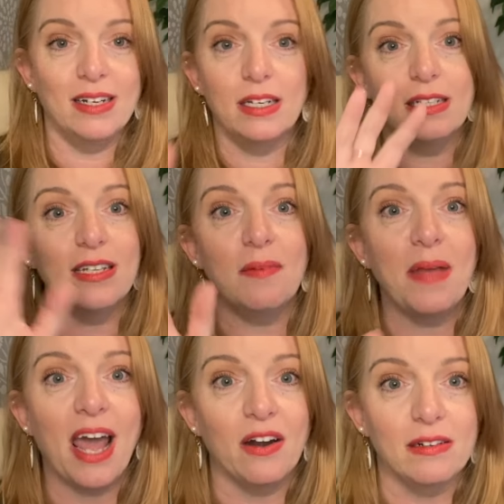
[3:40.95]
it doesn't
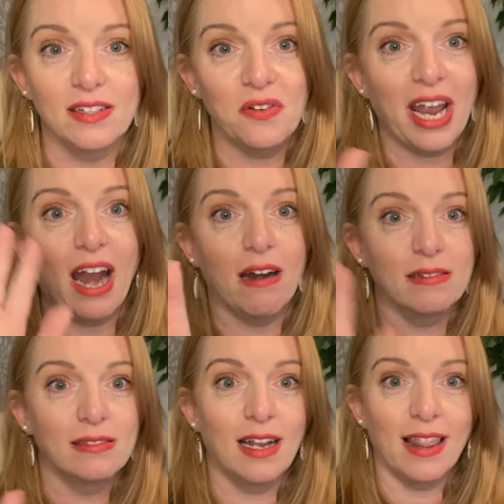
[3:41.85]
matter don't care
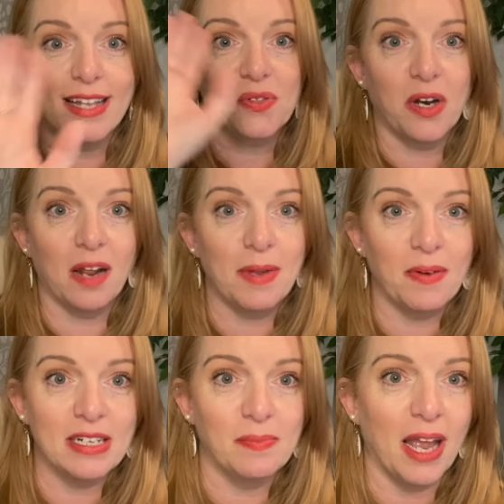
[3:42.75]
none of that's going on my
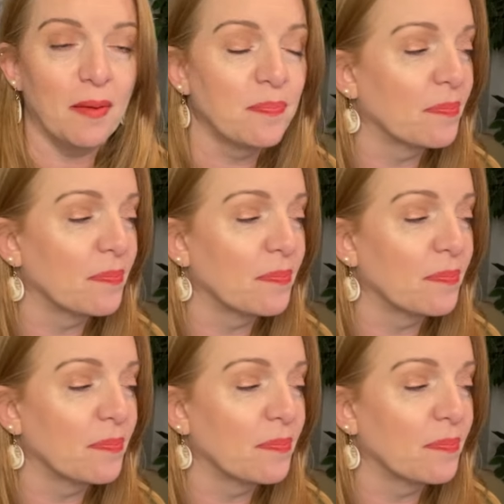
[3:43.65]
resume